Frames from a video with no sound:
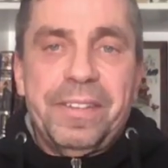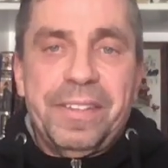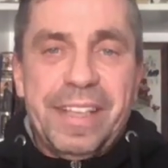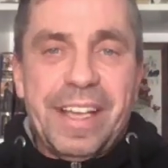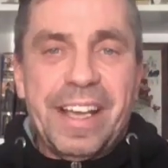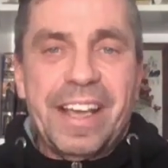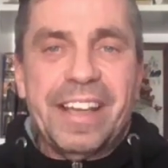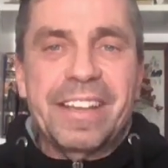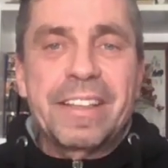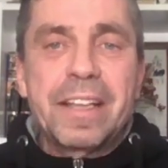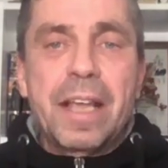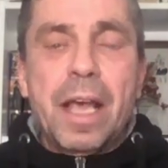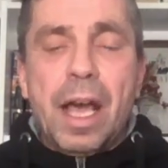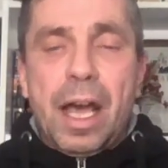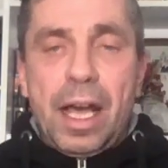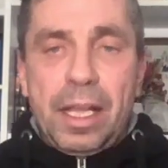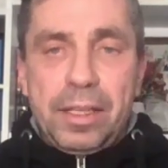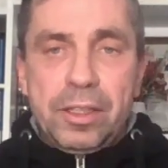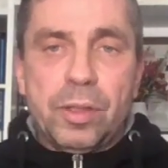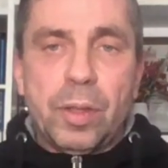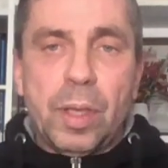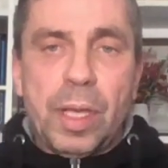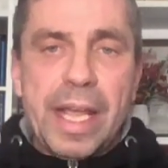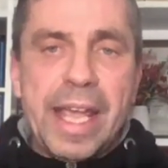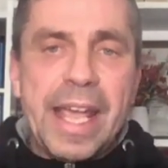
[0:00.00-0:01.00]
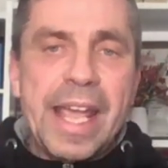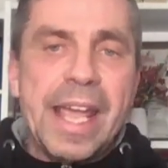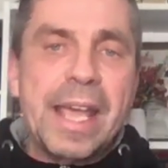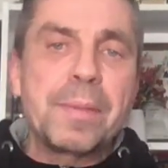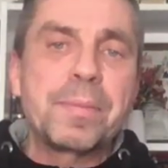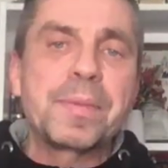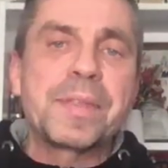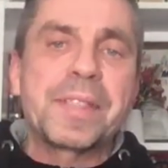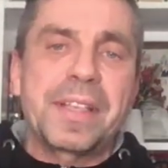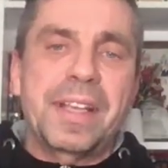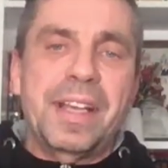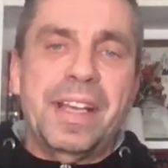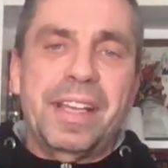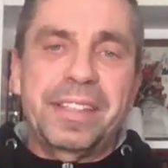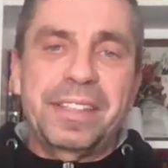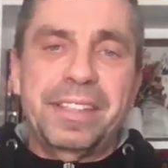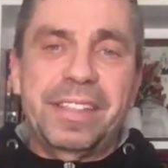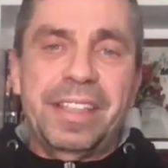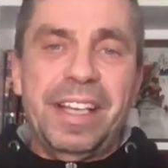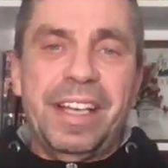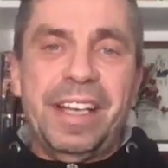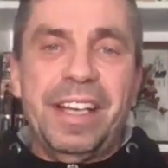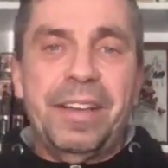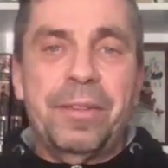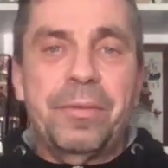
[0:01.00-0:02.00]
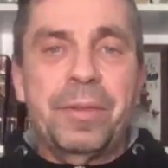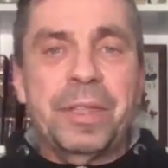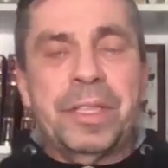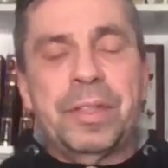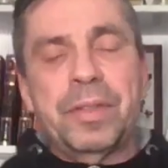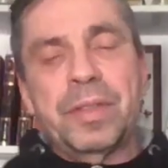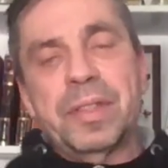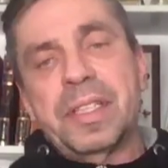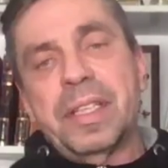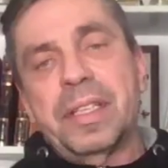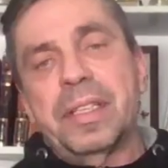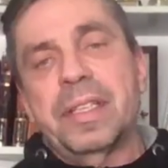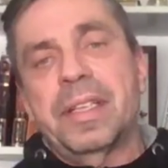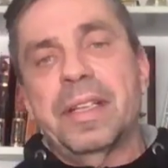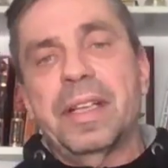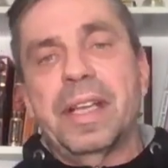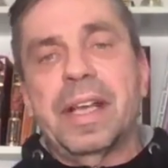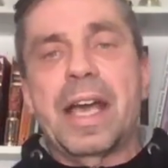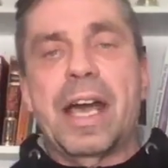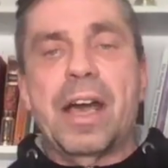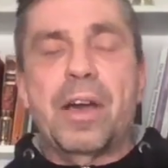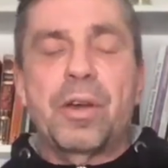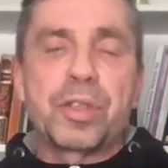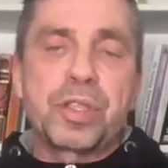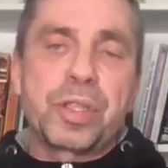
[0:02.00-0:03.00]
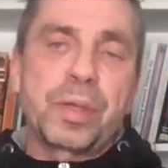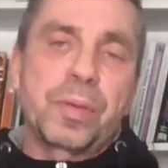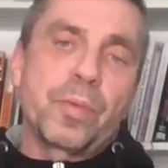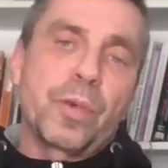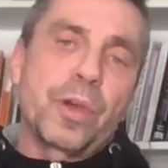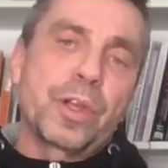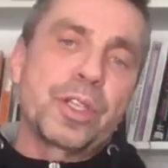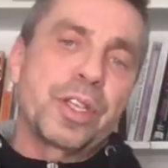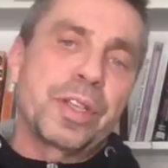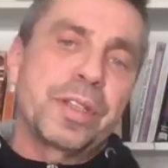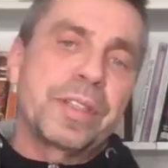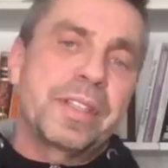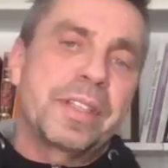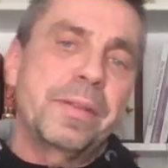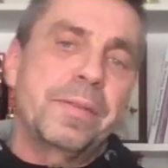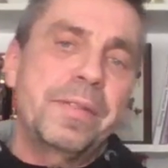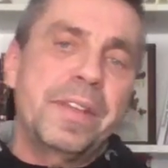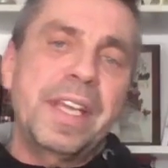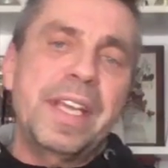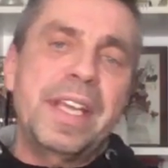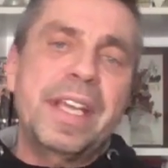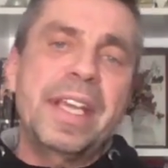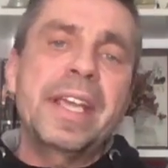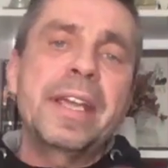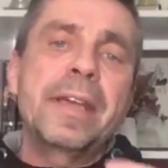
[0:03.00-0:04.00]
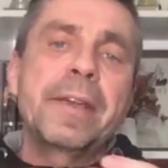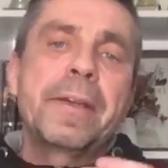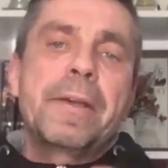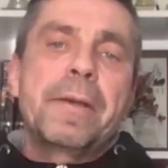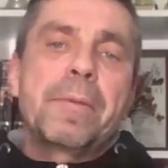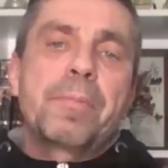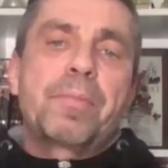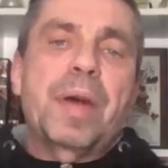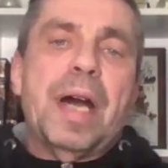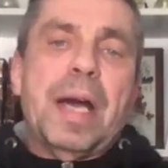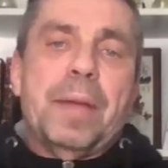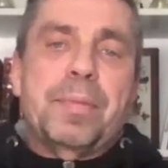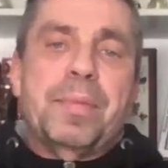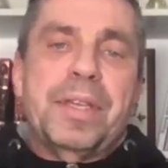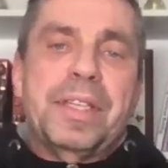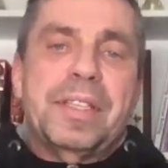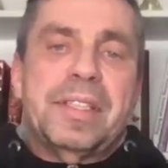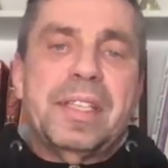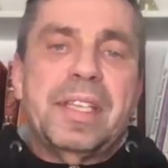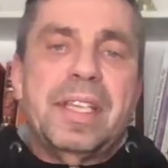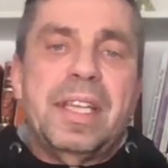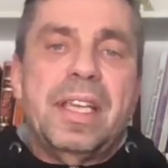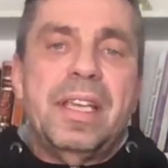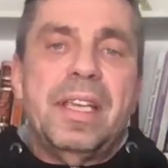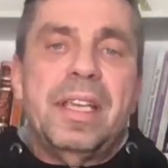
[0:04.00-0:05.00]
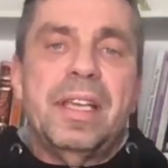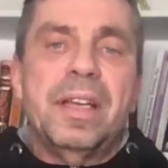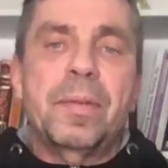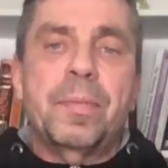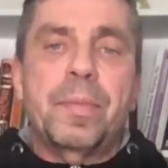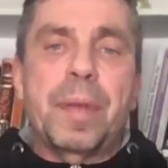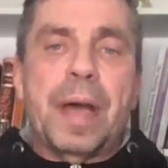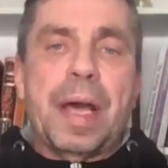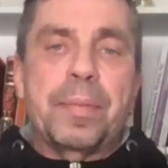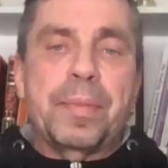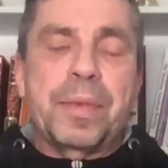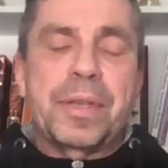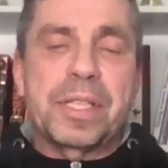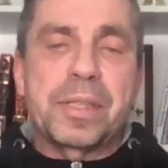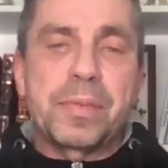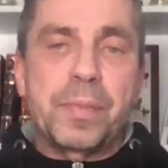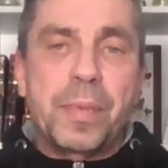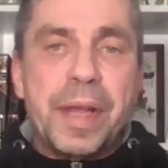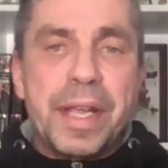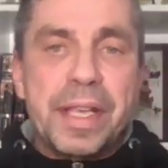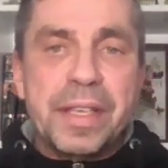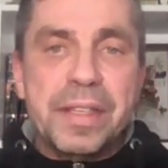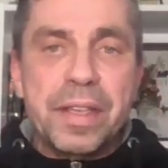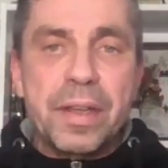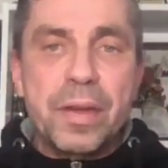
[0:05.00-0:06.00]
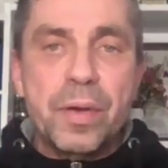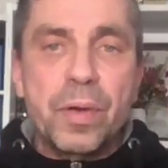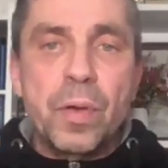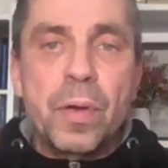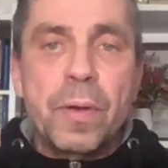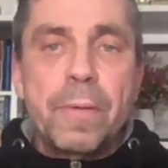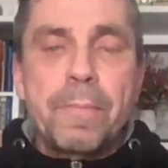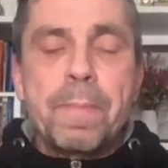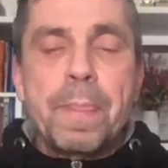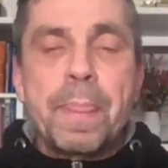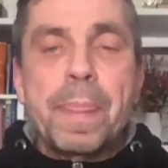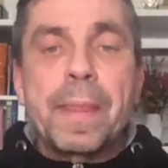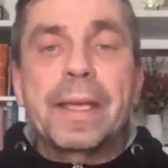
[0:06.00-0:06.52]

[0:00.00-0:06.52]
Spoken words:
Yeah, on your laps, and when you sit in the couch and watching TV, puppy is here, puppy is with you.